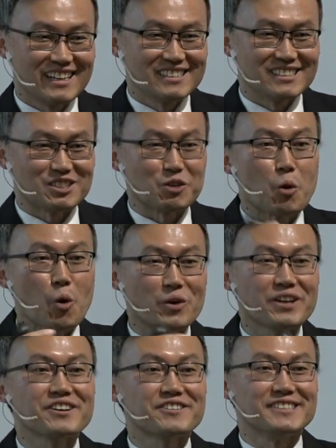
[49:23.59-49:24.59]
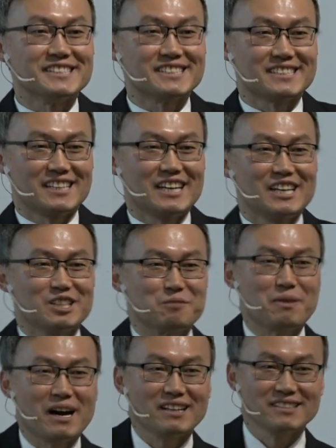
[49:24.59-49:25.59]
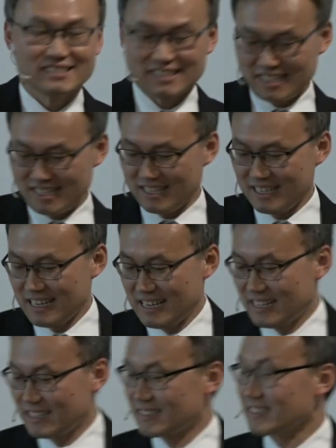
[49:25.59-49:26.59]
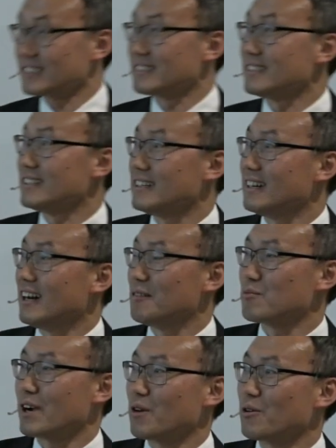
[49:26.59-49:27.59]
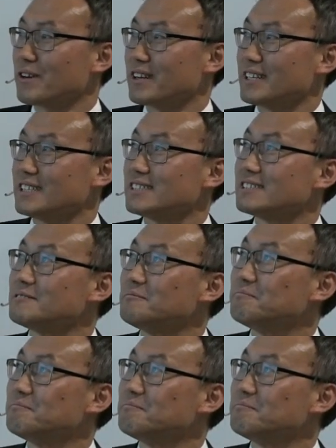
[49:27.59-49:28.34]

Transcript: Just the coherent, the policy, just the uh, priorities.